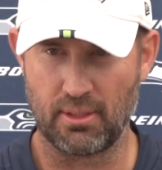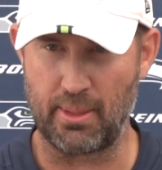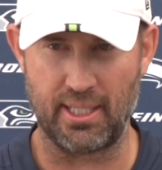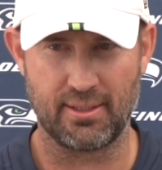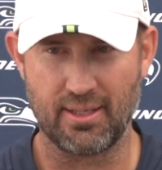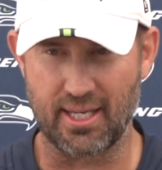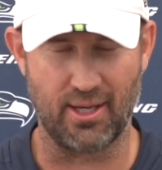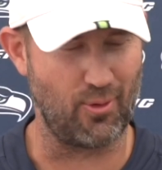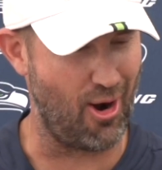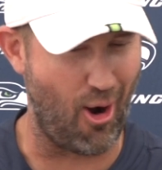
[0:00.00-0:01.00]
I mean,
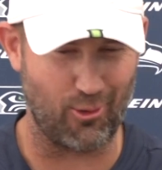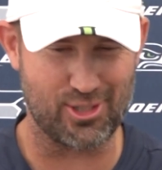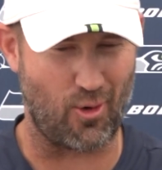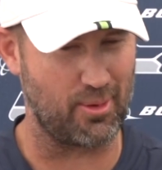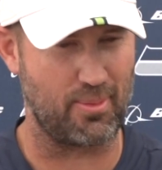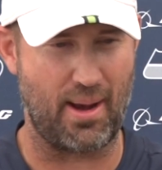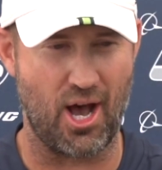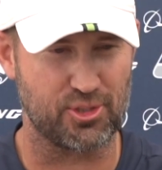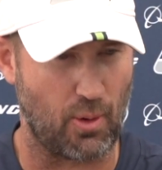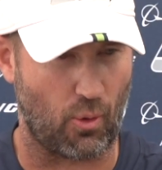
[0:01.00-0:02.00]
again, we always want to be
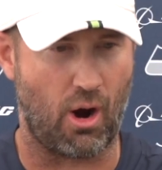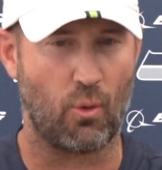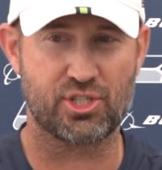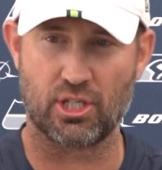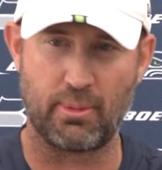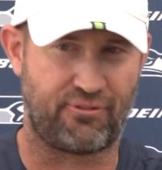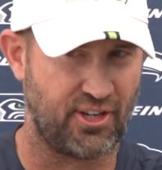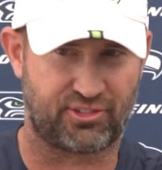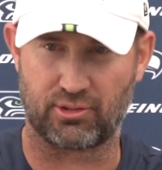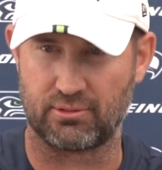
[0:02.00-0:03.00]
balanced, but we're always going to be
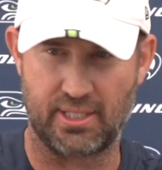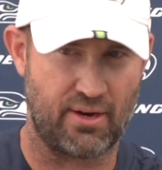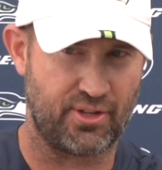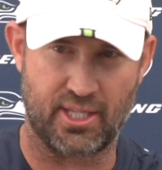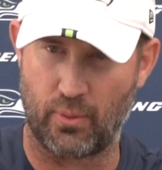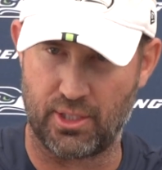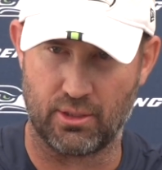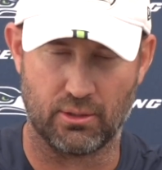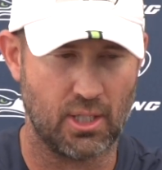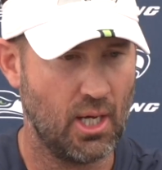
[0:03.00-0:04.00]
physical in everything that we
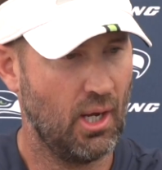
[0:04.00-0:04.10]
do.